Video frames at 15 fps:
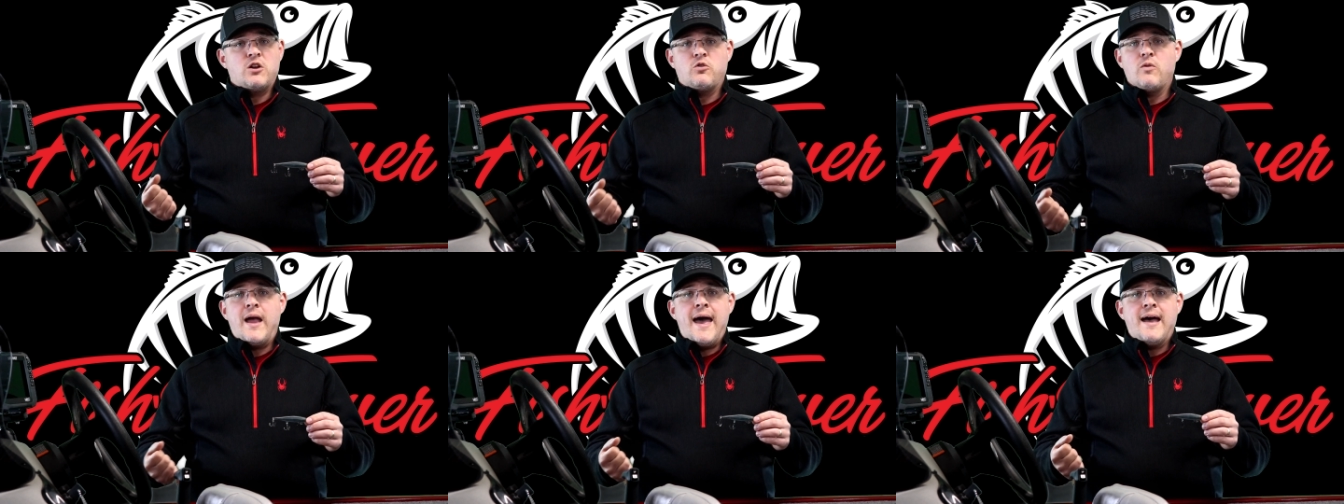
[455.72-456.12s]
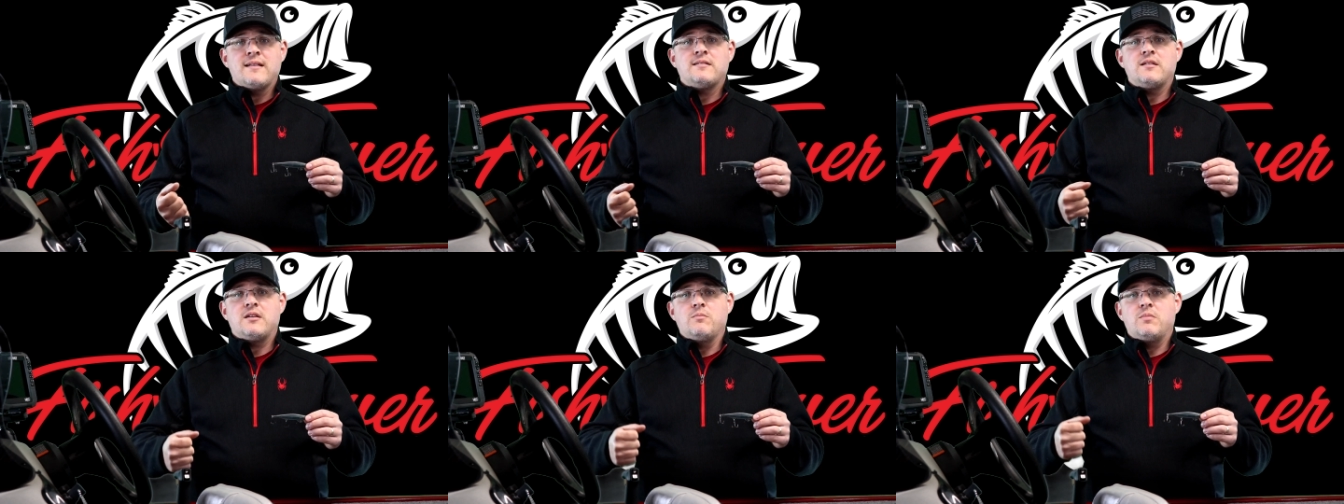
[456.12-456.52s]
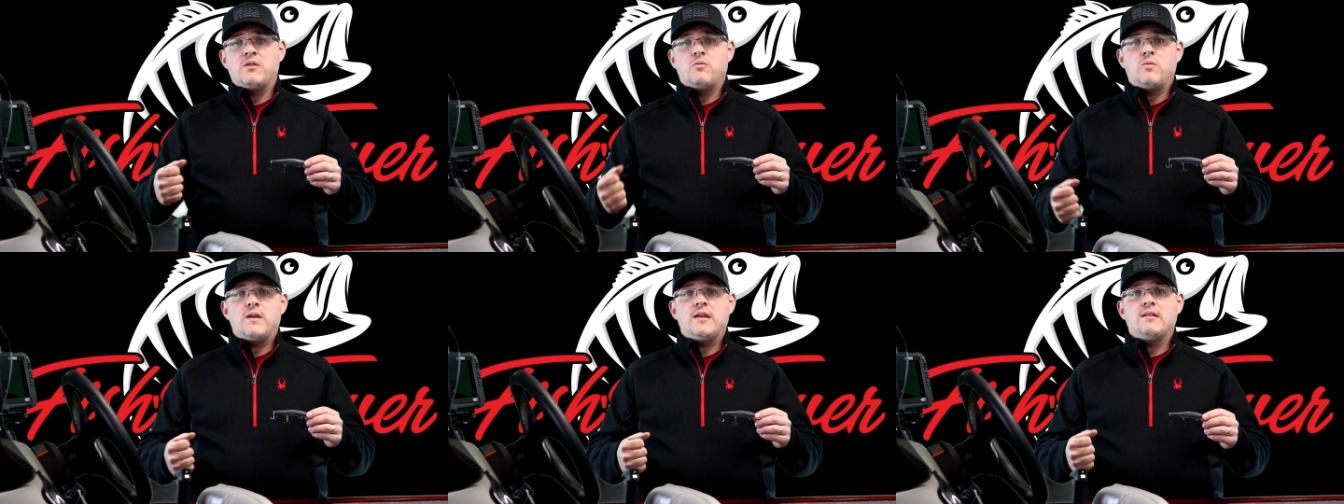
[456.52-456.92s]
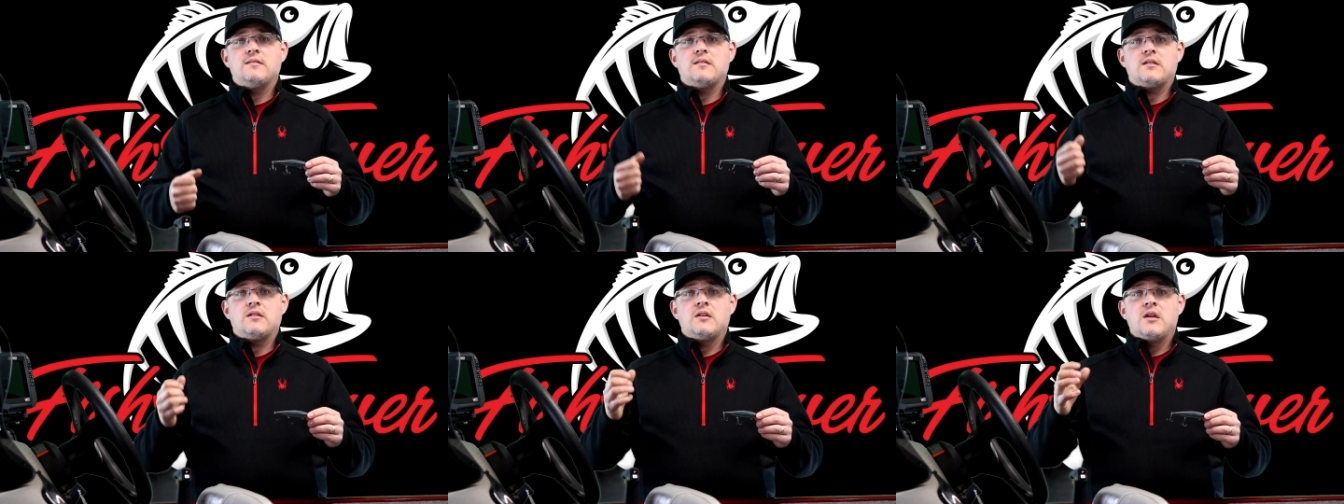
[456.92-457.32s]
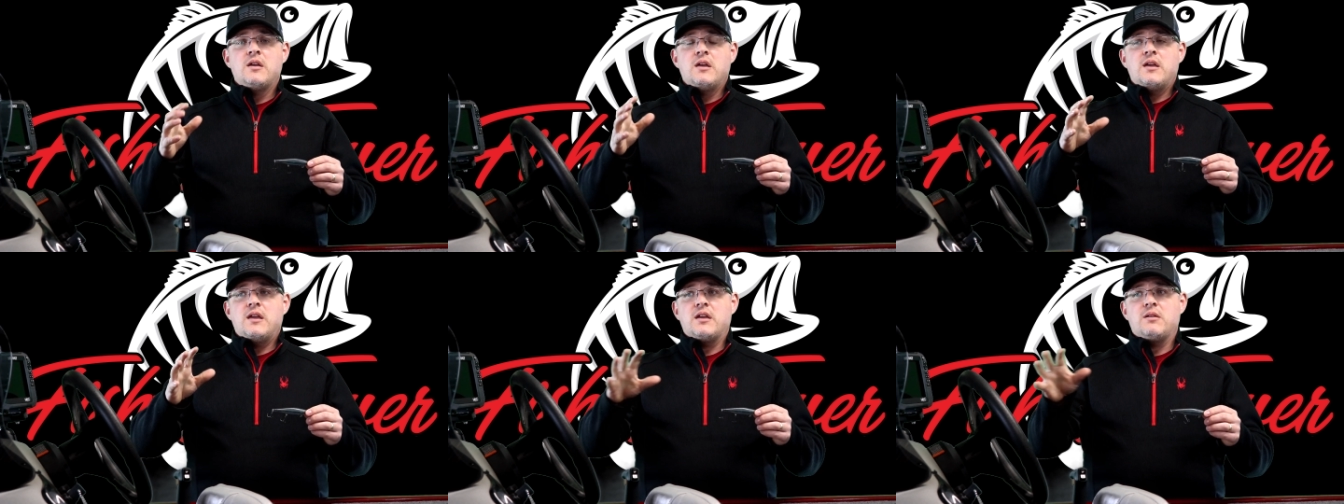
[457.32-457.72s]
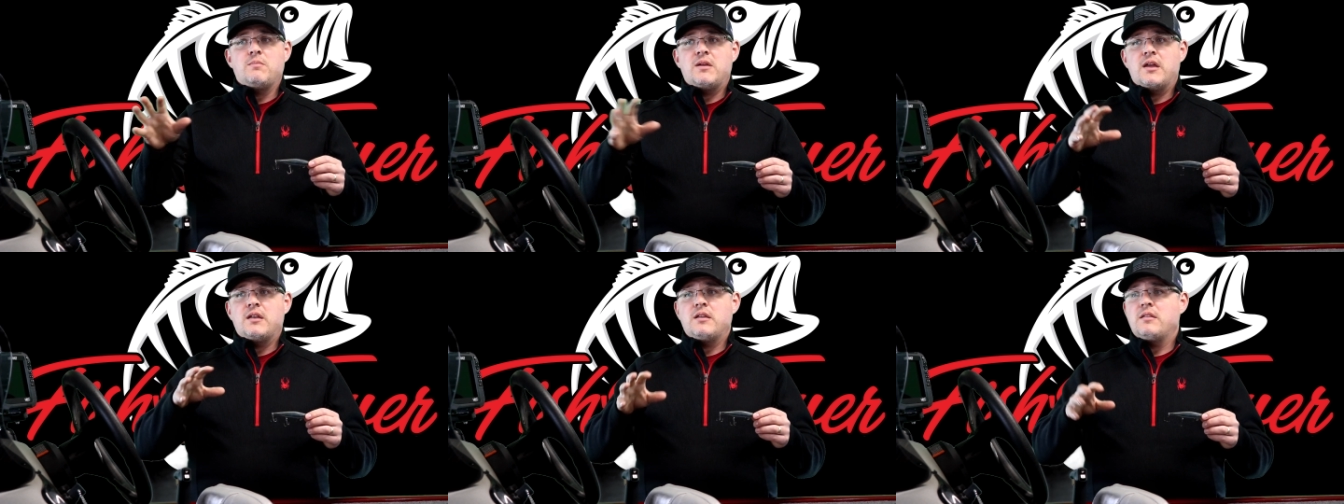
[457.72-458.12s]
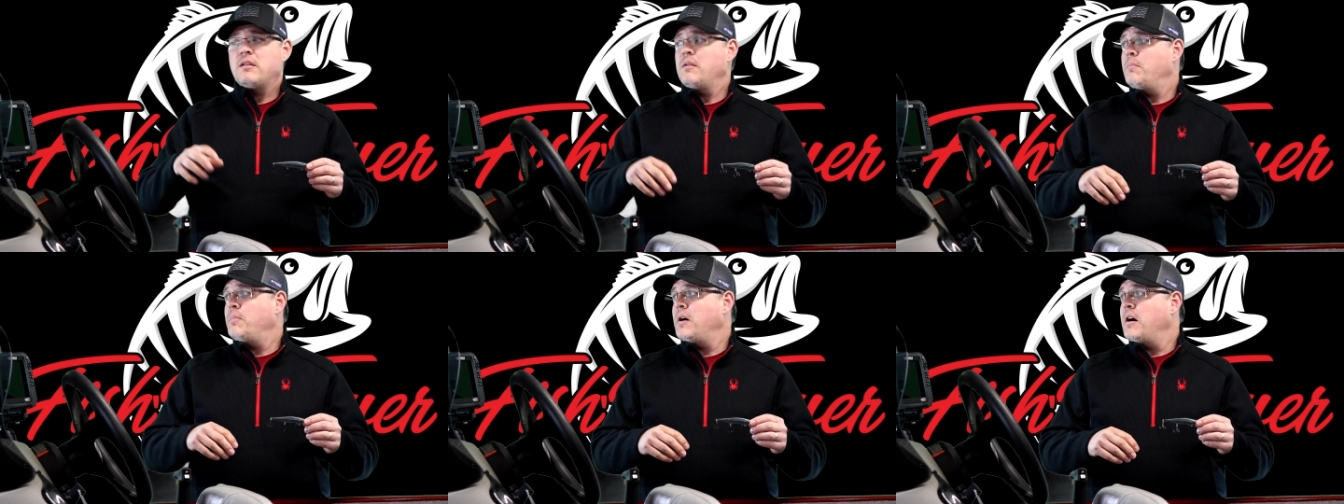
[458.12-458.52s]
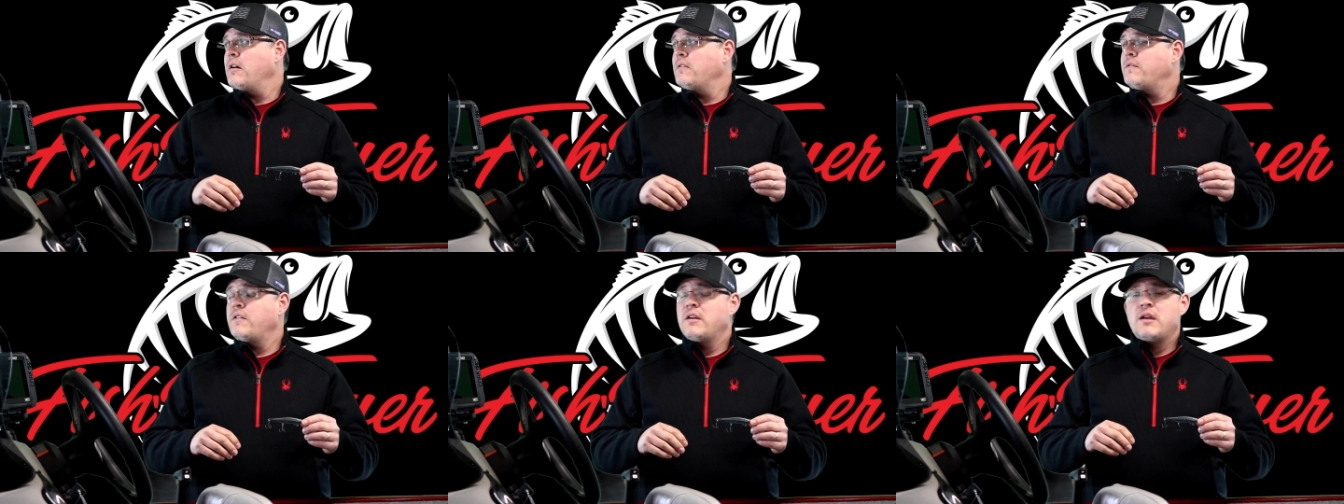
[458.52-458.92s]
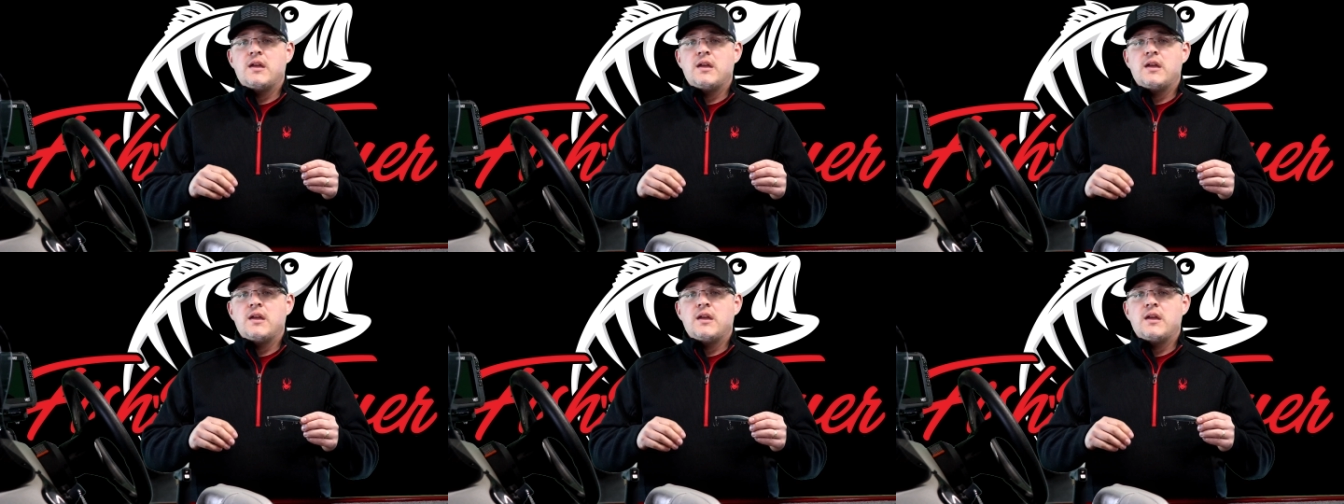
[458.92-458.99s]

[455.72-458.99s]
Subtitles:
grass. It can be weeds. It can be any of the above.